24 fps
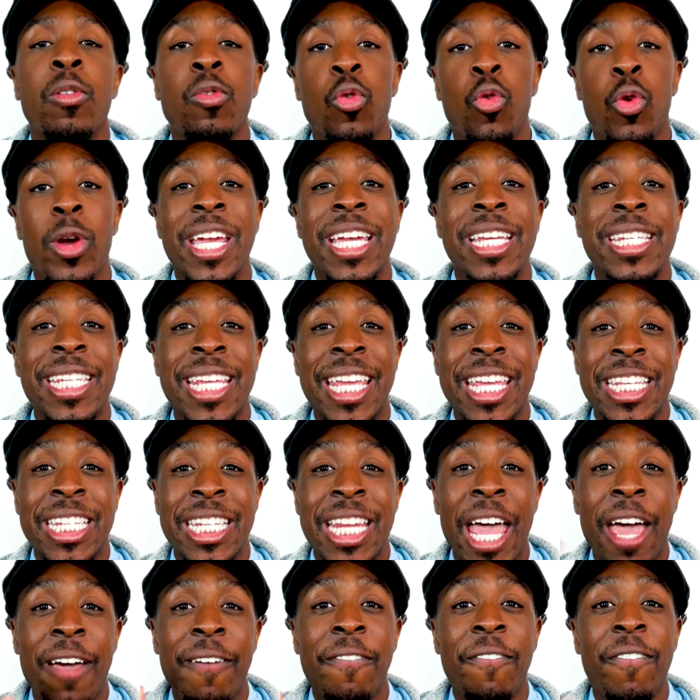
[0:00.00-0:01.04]
Grace
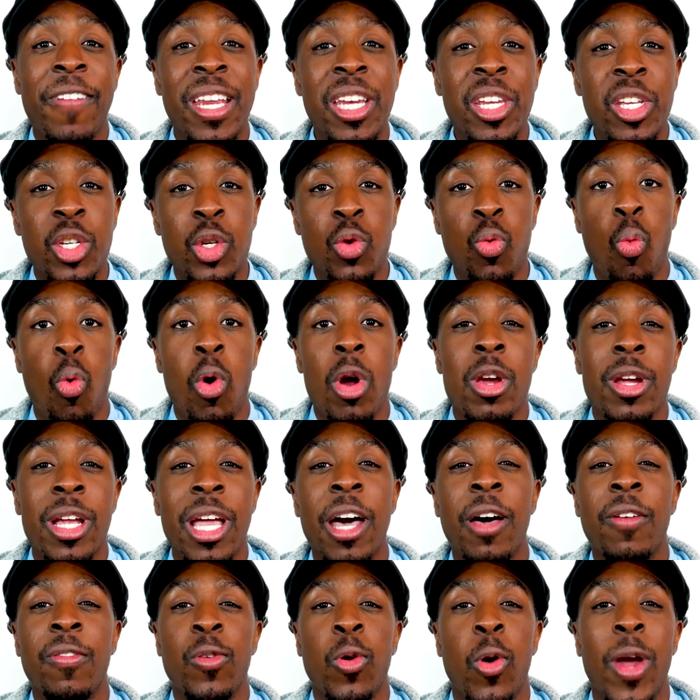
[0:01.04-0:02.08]
is that finished work
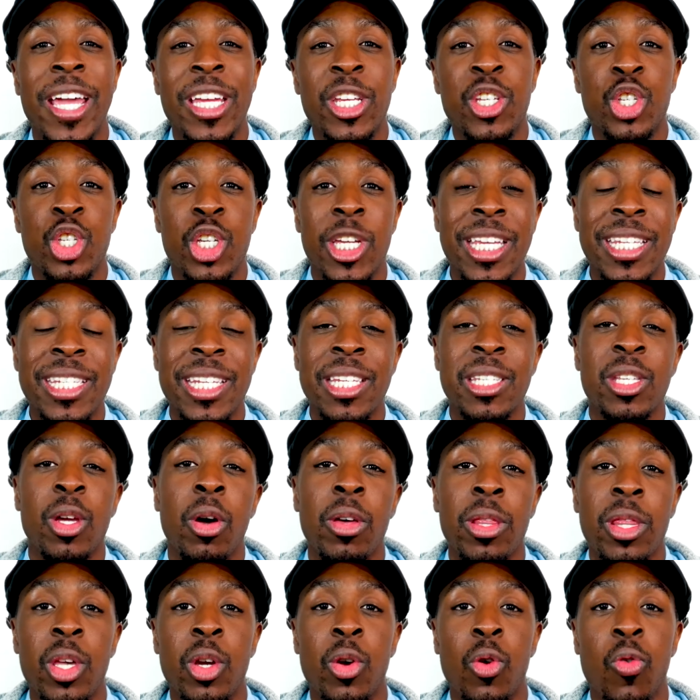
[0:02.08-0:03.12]
of Christ Jesus
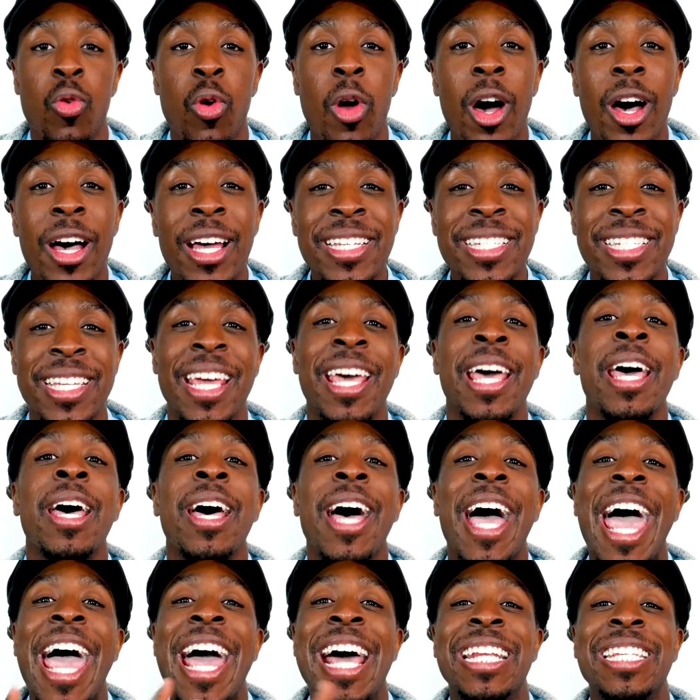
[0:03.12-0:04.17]
on the cross
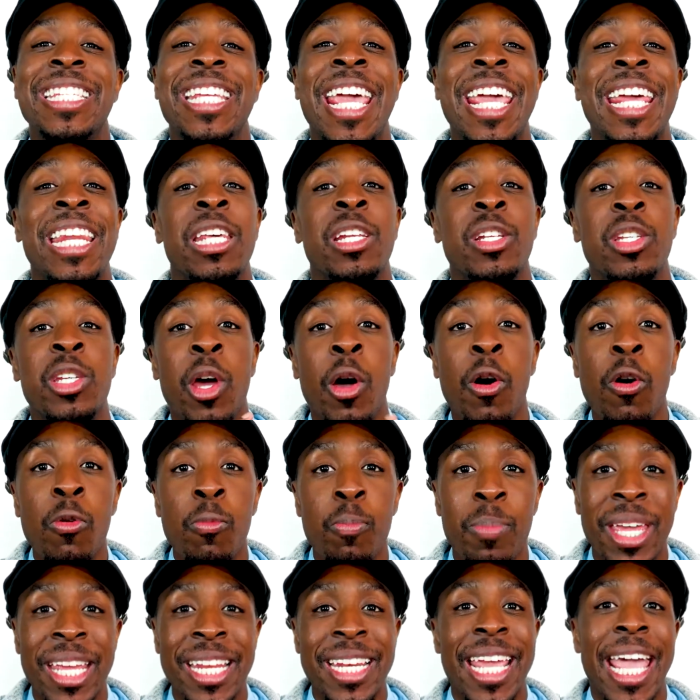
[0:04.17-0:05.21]
as an
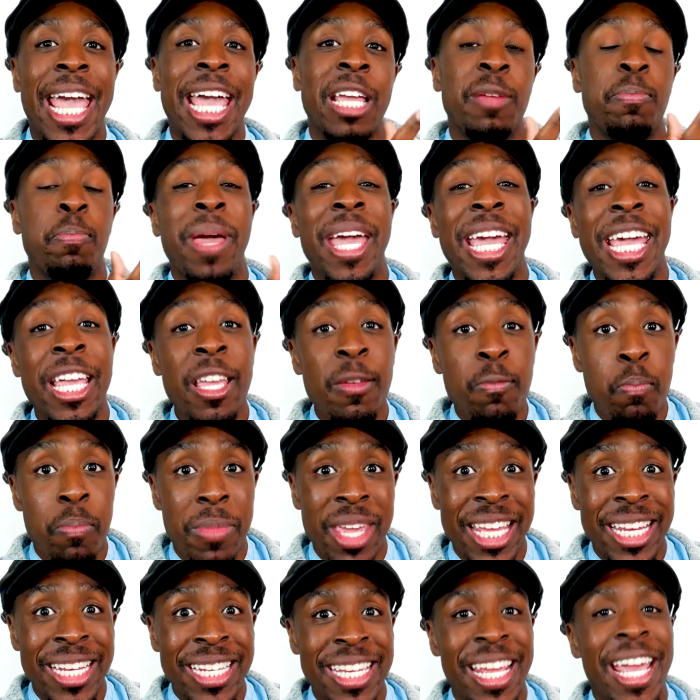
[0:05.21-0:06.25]
atonement, a
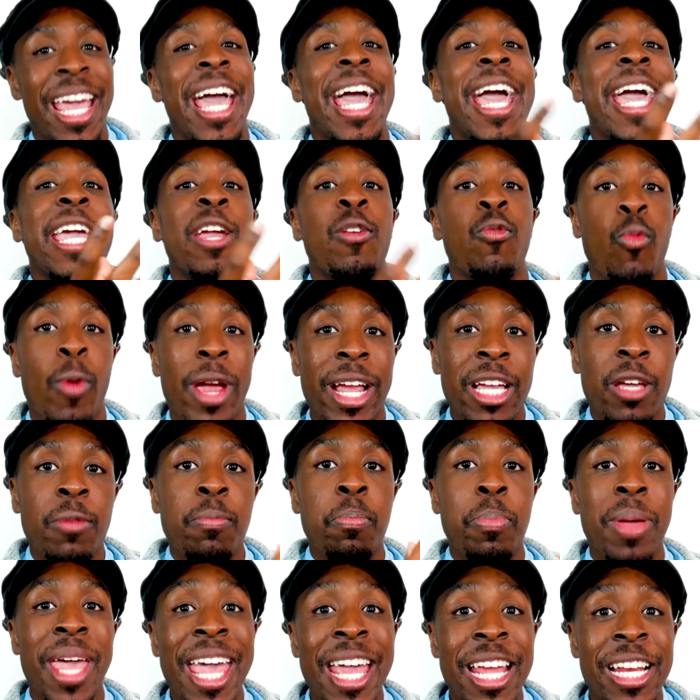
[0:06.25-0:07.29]
payment, a
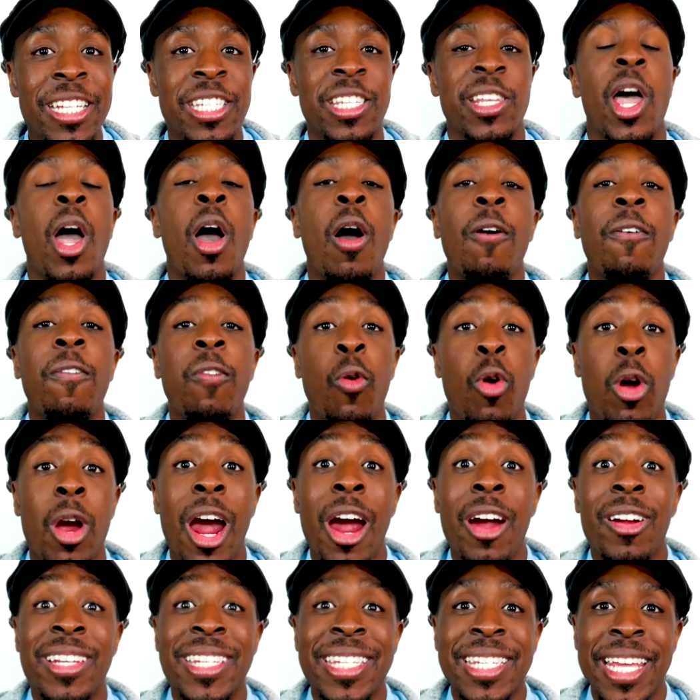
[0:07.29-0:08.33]
recompense
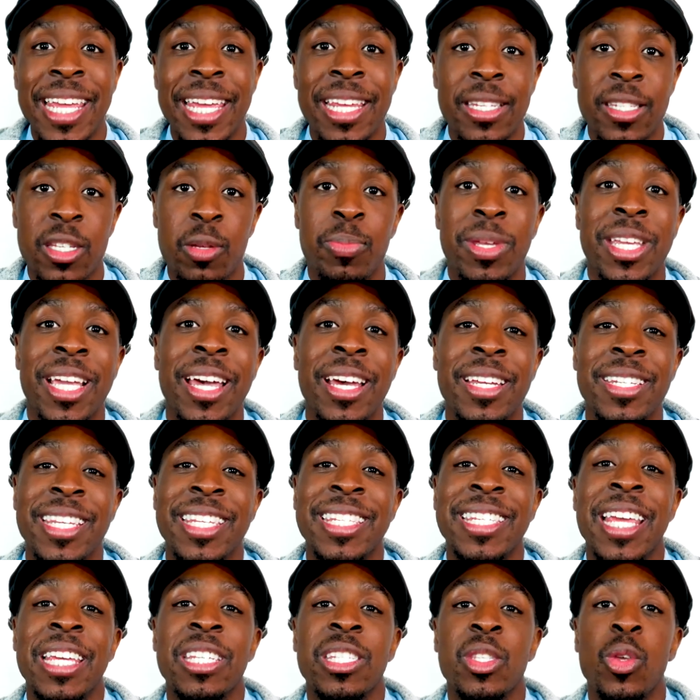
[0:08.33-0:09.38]
for our sins, because
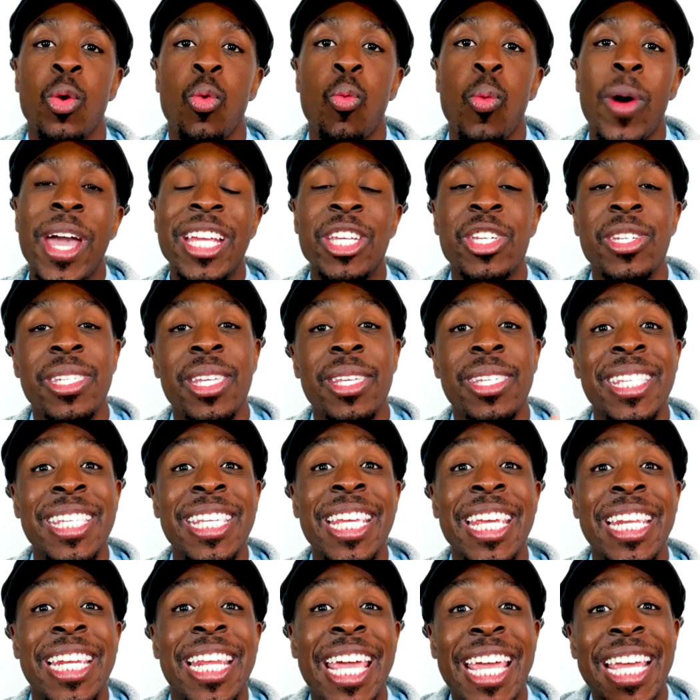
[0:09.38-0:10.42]
it says the wages of
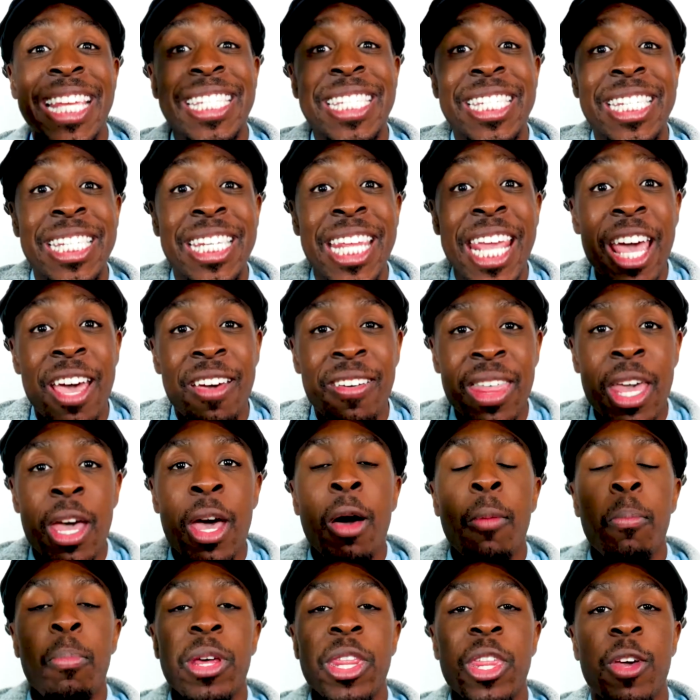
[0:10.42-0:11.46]
sin is death,
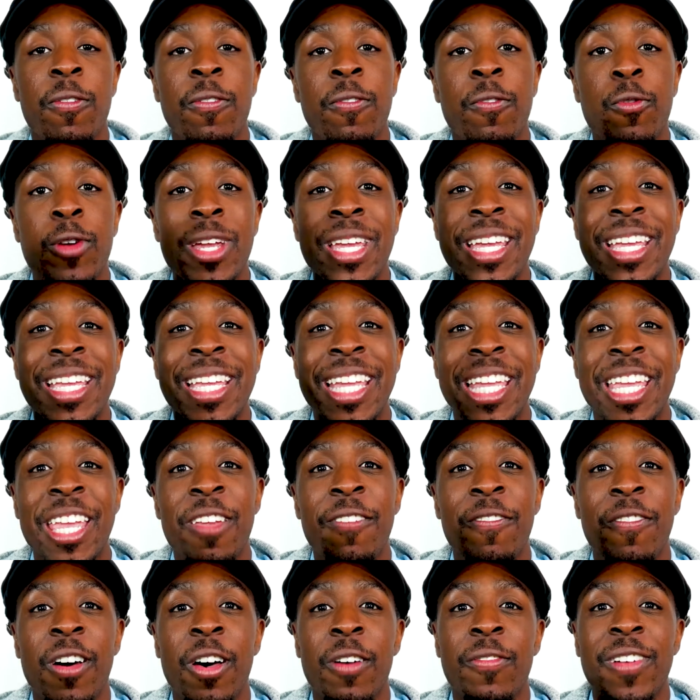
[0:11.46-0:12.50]
but the free
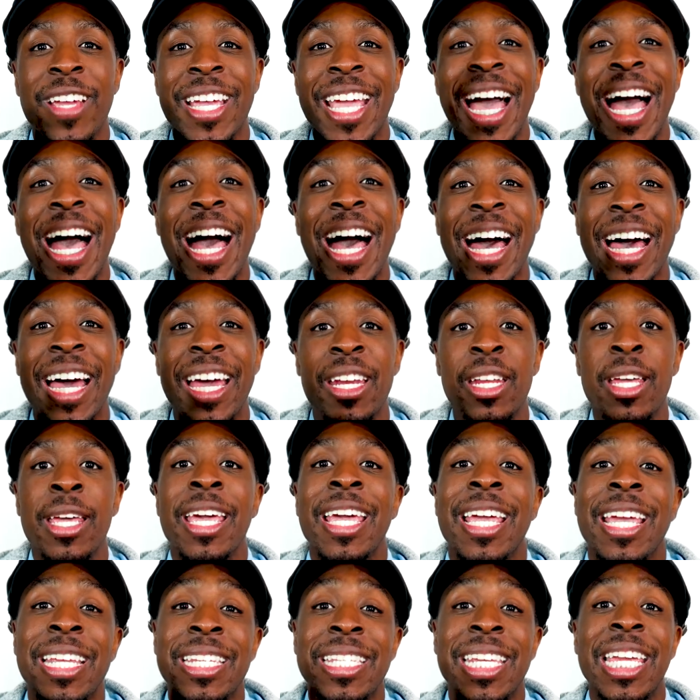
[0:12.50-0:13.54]
gift of God
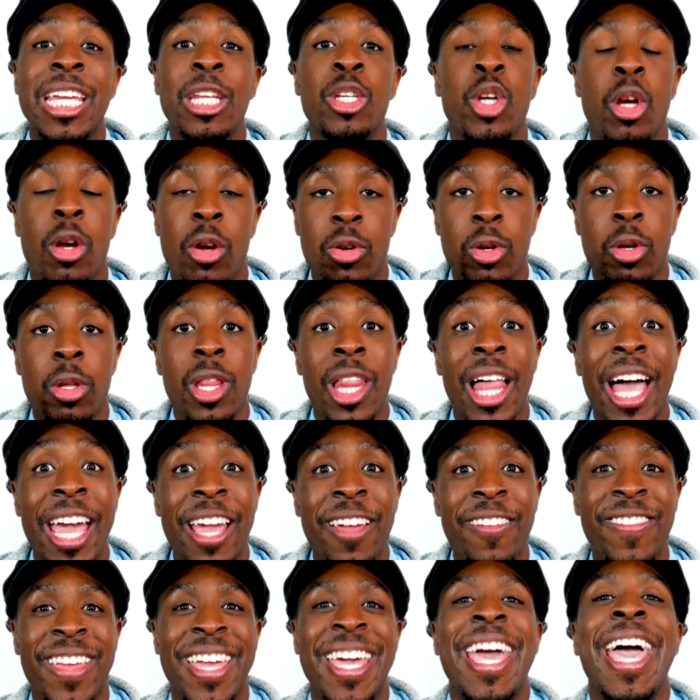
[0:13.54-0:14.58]
is eternal
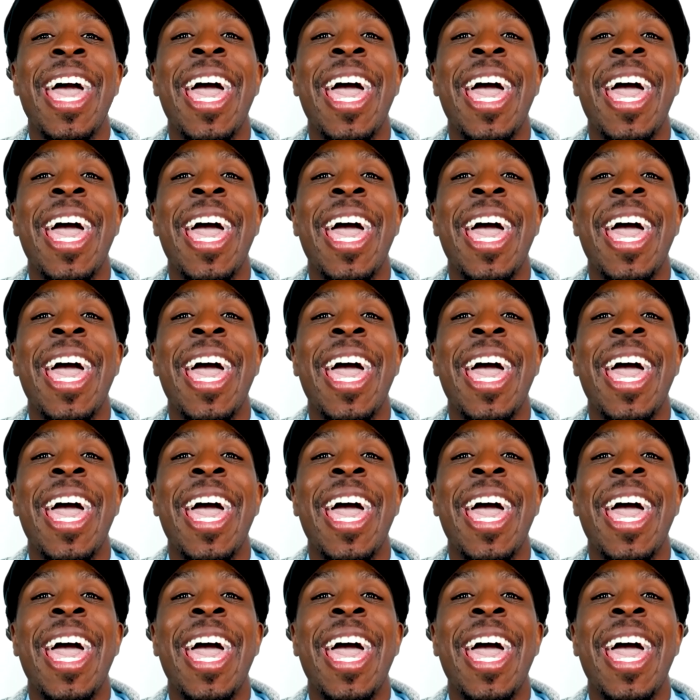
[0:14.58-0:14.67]
life.